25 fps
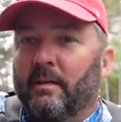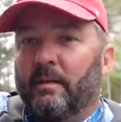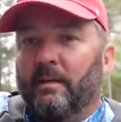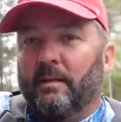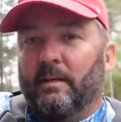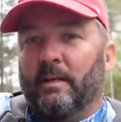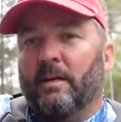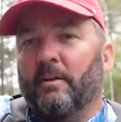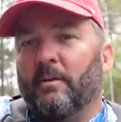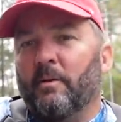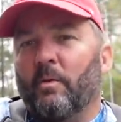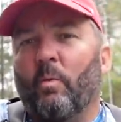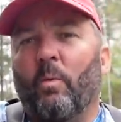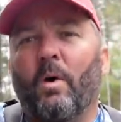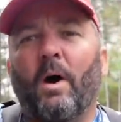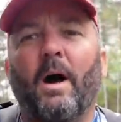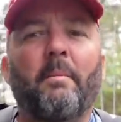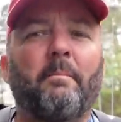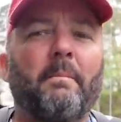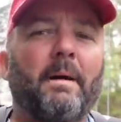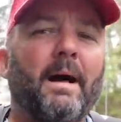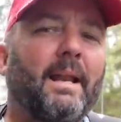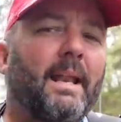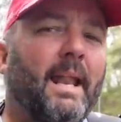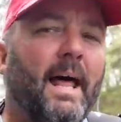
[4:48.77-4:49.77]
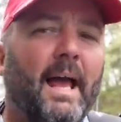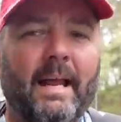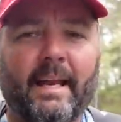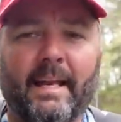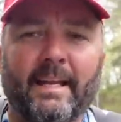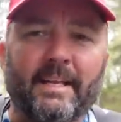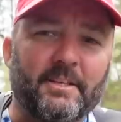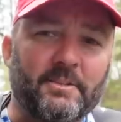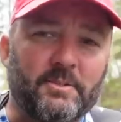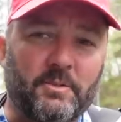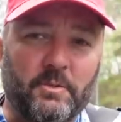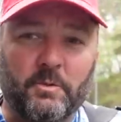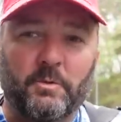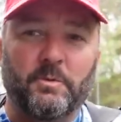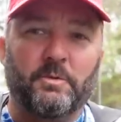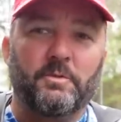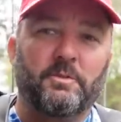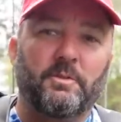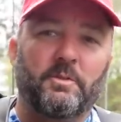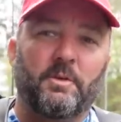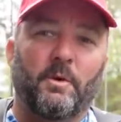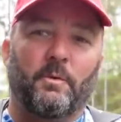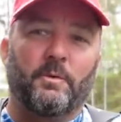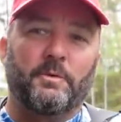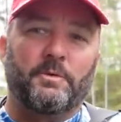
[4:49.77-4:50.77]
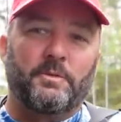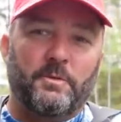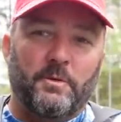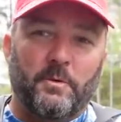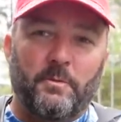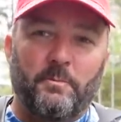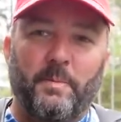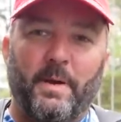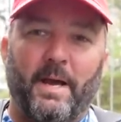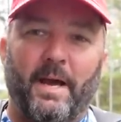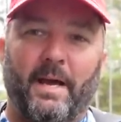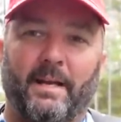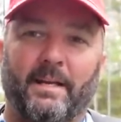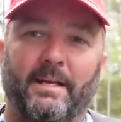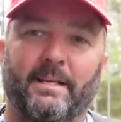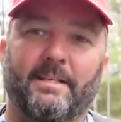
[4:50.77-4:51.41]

And I don't know why my lighting is doing going so bad.